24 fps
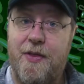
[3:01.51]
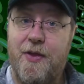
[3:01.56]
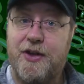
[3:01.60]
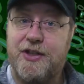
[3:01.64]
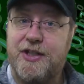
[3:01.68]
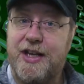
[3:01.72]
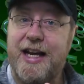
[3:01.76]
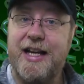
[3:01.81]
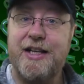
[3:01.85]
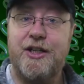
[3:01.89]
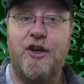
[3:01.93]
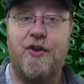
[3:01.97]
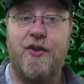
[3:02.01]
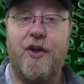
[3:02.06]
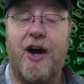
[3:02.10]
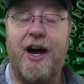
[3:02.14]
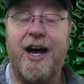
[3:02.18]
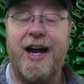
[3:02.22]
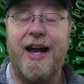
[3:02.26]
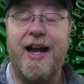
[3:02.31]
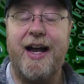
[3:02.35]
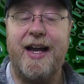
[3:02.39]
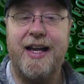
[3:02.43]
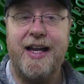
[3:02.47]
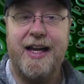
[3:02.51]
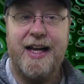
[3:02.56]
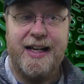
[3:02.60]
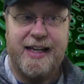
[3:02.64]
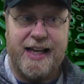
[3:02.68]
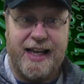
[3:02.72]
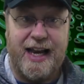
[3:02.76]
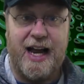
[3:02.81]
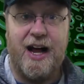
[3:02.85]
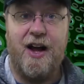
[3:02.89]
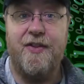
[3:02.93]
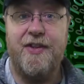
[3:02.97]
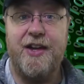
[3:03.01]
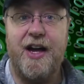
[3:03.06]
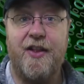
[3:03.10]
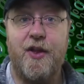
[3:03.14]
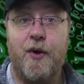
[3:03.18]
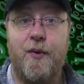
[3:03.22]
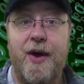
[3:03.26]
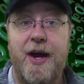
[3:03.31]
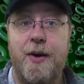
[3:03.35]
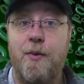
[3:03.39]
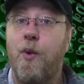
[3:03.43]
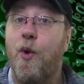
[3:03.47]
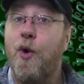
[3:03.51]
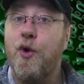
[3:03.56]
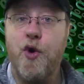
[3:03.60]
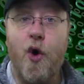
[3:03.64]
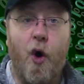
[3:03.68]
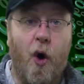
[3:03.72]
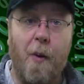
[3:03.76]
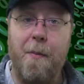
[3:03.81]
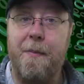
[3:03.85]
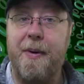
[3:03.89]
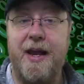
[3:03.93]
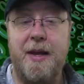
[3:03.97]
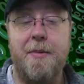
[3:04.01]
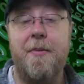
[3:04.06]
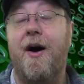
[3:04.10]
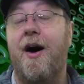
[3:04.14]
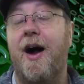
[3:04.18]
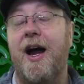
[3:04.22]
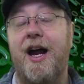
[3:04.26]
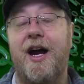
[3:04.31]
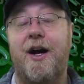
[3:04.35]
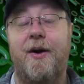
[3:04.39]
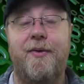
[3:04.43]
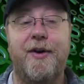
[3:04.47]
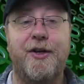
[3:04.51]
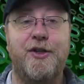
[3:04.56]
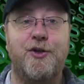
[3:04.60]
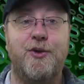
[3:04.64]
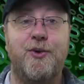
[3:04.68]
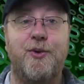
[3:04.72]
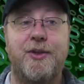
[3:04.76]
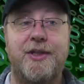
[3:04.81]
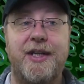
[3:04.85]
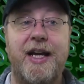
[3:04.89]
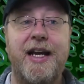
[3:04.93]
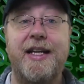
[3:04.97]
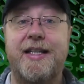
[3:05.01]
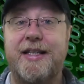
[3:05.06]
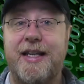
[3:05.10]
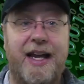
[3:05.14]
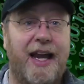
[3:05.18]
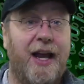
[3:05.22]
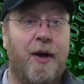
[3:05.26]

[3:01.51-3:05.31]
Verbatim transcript: then the data that I get out the other end will not be my original data.